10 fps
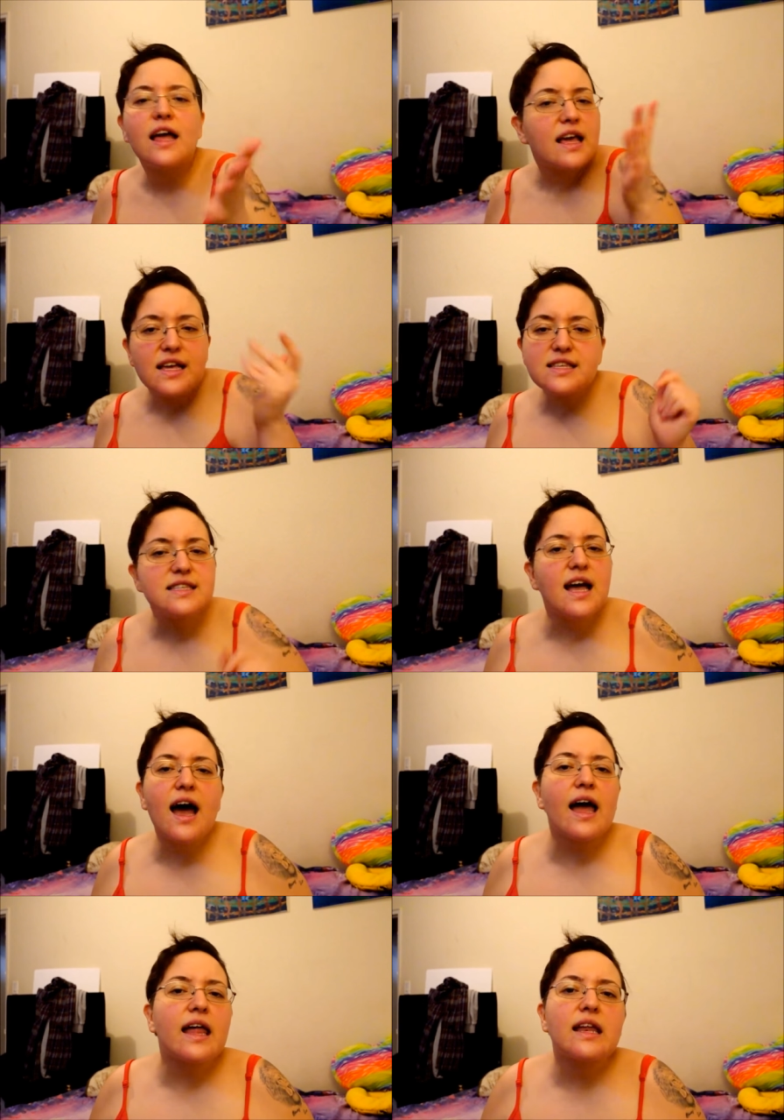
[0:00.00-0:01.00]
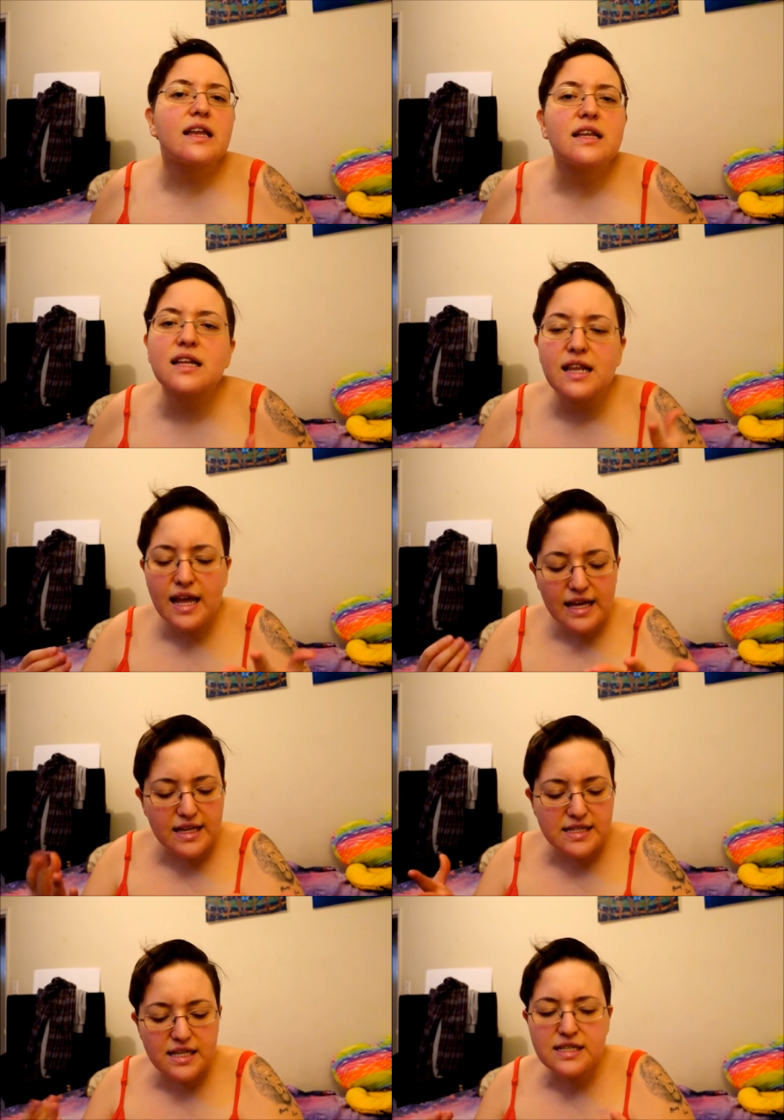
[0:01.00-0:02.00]
It's not, like,
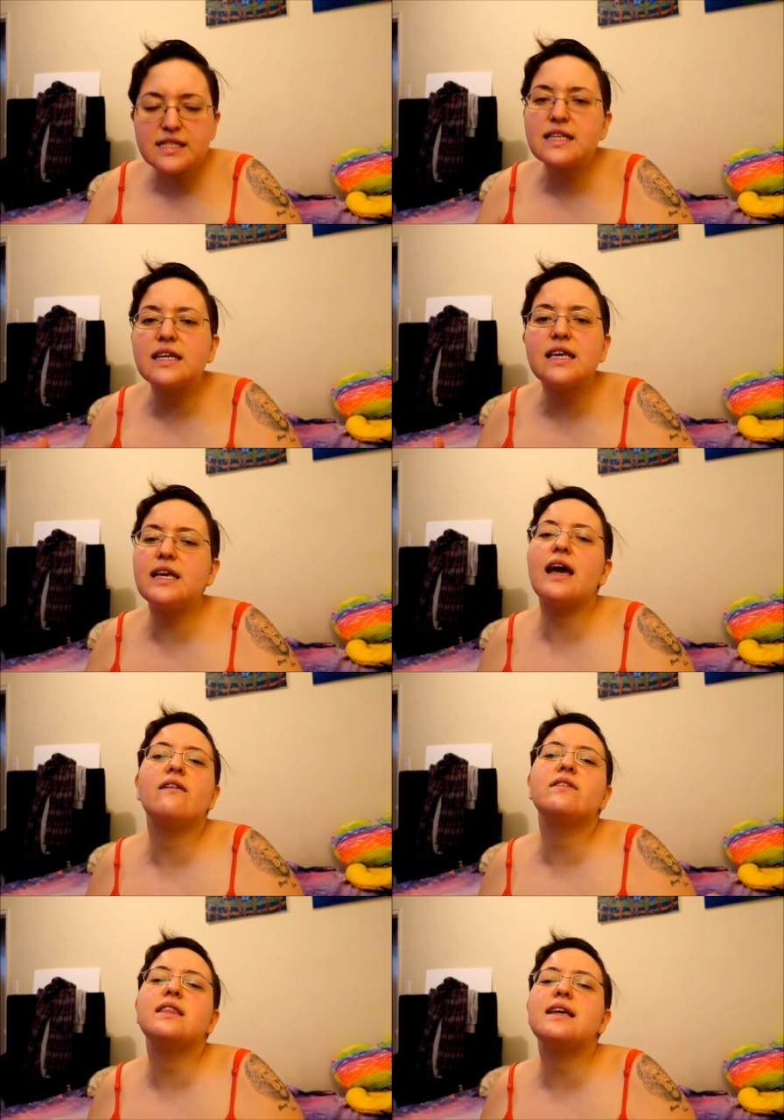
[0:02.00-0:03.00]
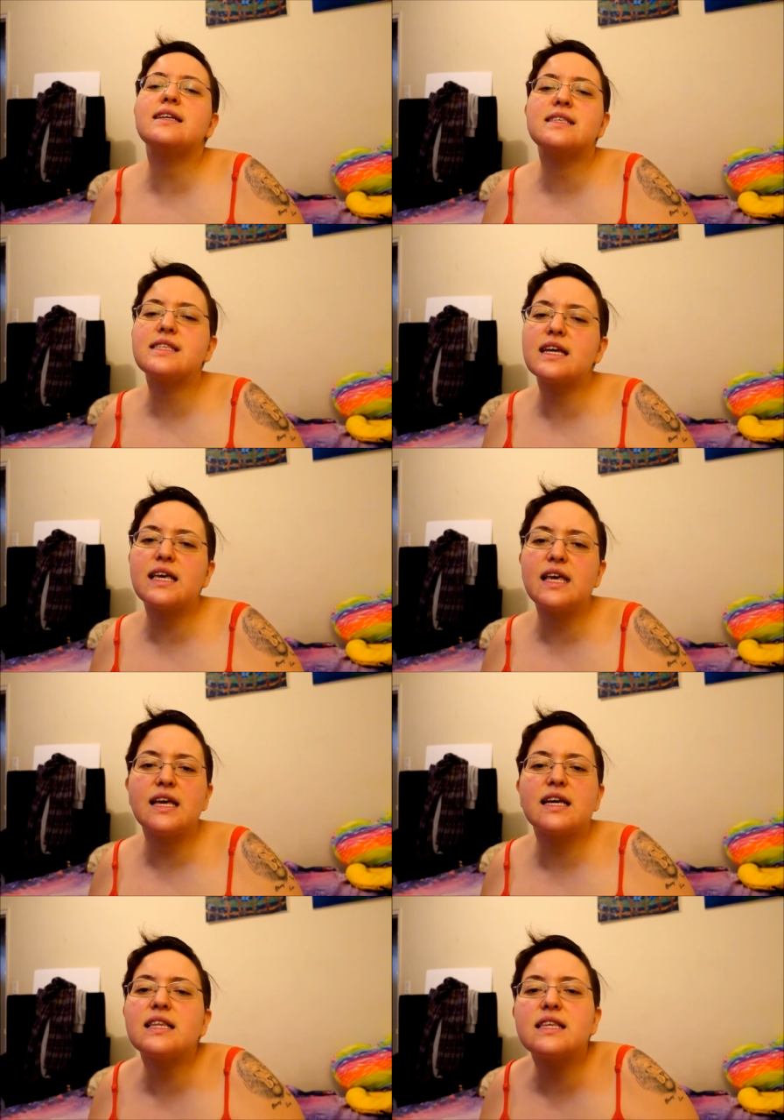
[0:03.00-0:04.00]
it's all sticky. Everything's
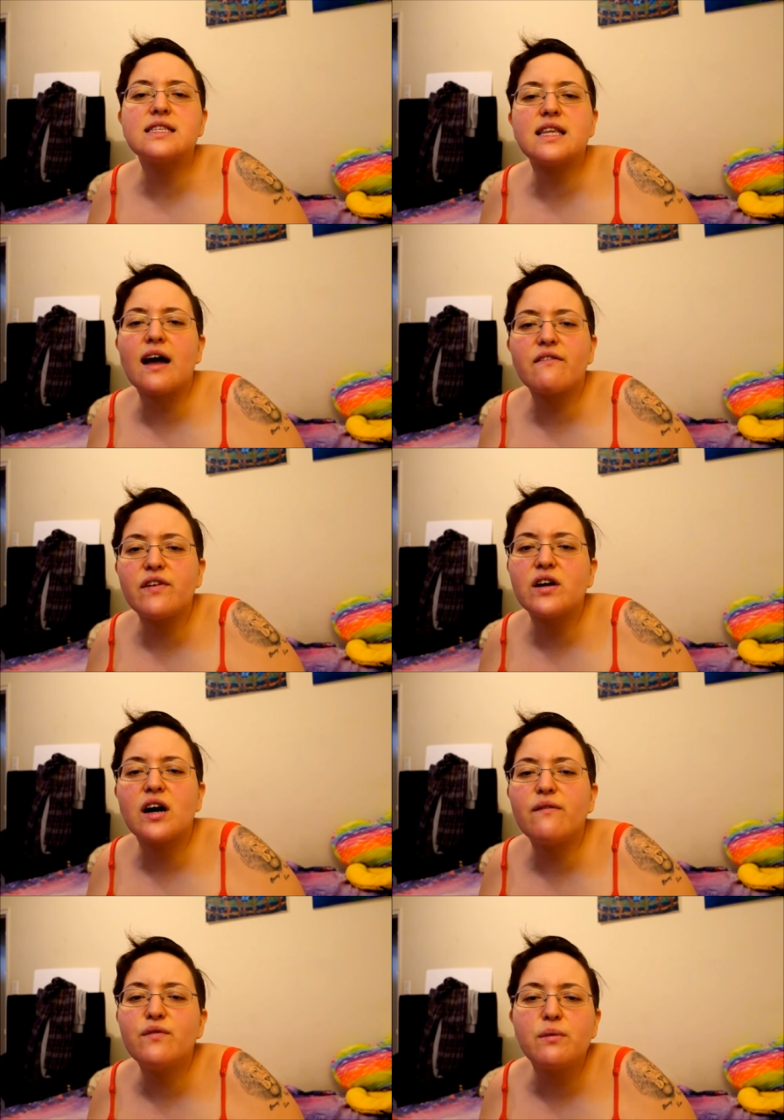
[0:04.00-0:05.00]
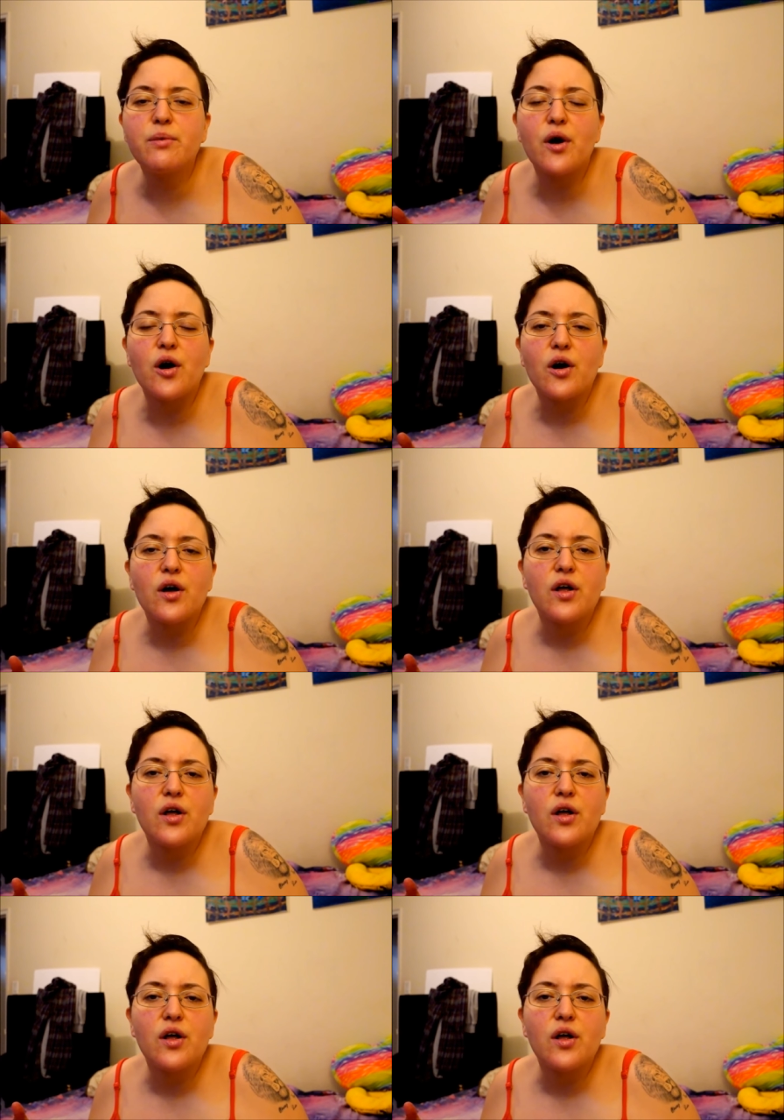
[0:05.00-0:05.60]
sticky. It does not feel comfortable.